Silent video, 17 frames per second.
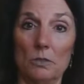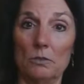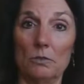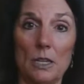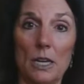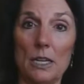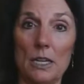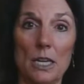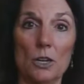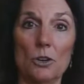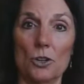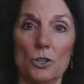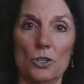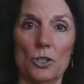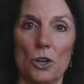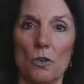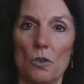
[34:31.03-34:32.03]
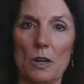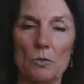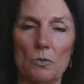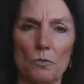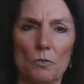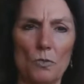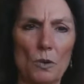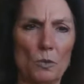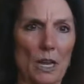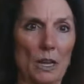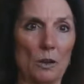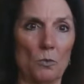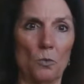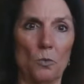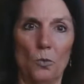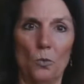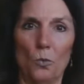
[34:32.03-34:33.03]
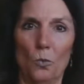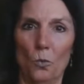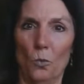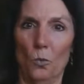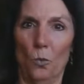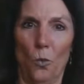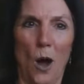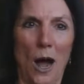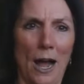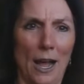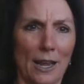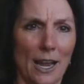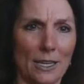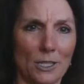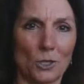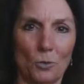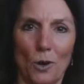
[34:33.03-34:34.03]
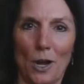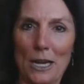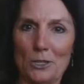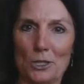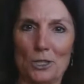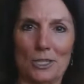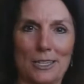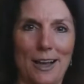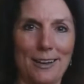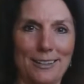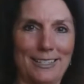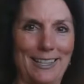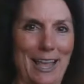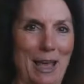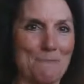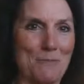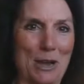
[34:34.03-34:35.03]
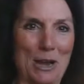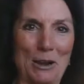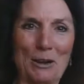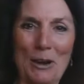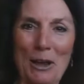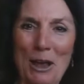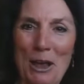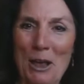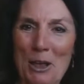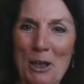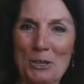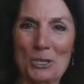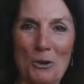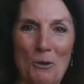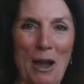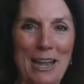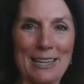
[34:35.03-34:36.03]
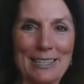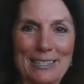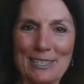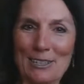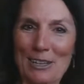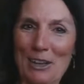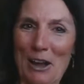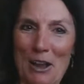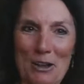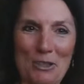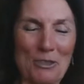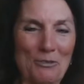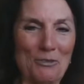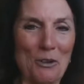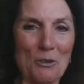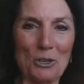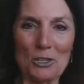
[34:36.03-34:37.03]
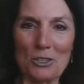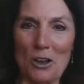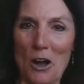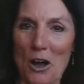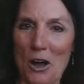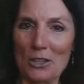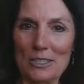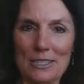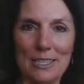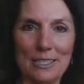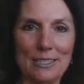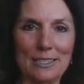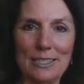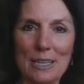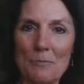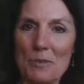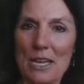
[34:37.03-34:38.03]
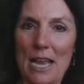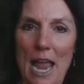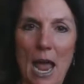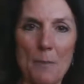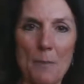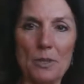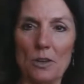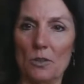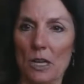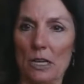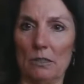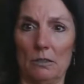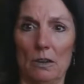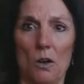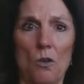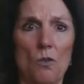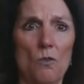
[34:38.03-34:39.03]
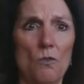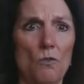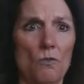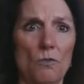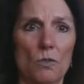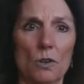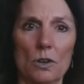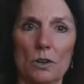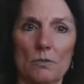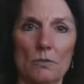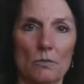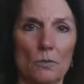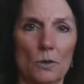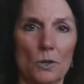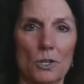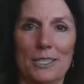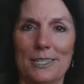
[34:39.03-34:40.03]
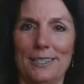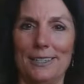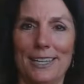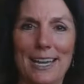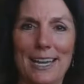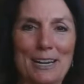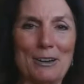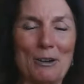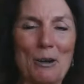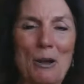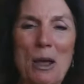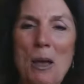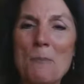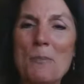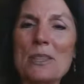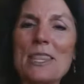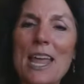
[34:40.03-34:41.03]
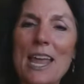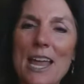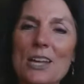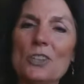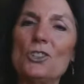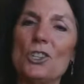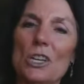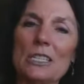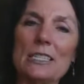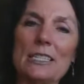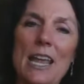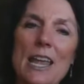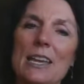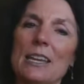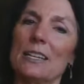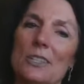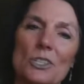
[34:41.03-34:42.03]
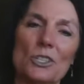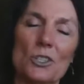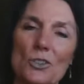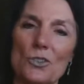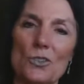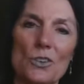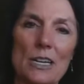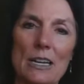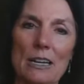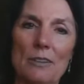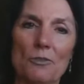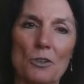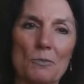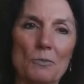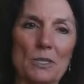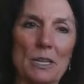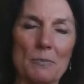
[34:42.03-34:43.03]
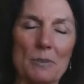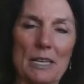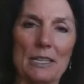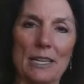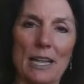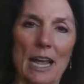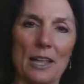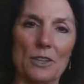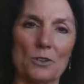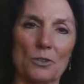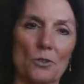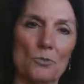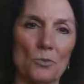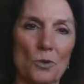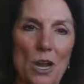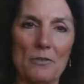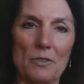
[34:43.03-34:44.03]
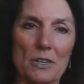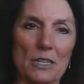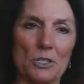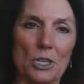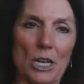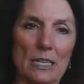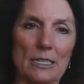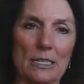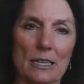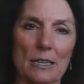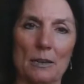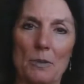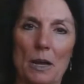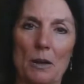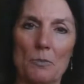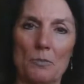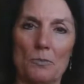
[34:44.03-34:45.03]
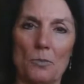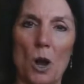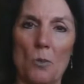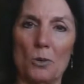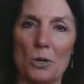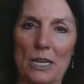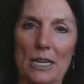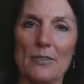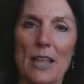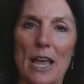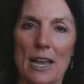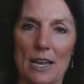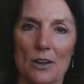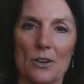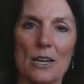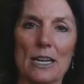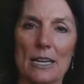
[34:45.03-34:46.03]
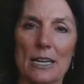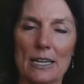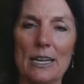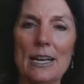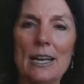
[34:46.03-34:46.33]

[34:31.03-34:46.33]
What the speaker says: a year or so. And we were like, what? I swear I just talked to that mayor. So I instantly got on the phone and called and said, did something happen? They were like, no, we're still here. But they had just taken a story from somebody that had their own private agenda about property in that area